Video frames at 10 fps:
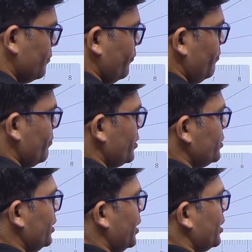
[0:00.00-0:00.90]
we
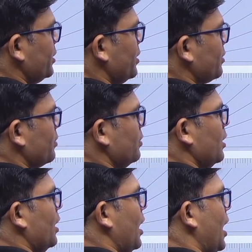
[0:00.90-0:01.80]
measured another
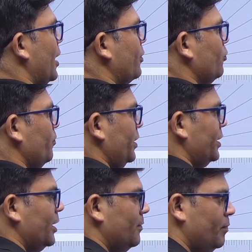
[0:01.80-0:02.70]
R to meet
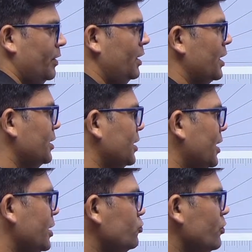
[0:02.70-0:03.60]
at B, and then
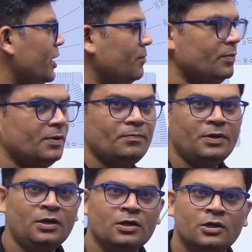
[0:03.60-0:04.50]
I joined
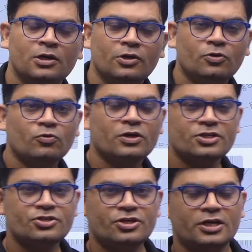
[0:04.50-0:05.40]
BP to
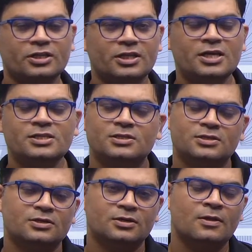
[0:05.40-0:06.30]
construct this
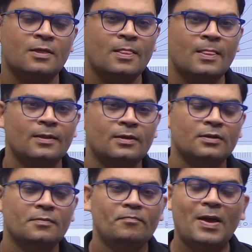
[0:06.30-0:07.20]

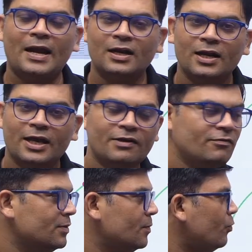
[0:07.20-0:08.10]
parallel line
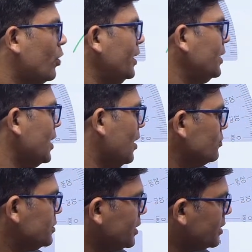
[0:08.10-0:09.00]
from the point
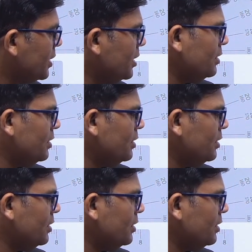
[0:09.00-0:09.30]
outside the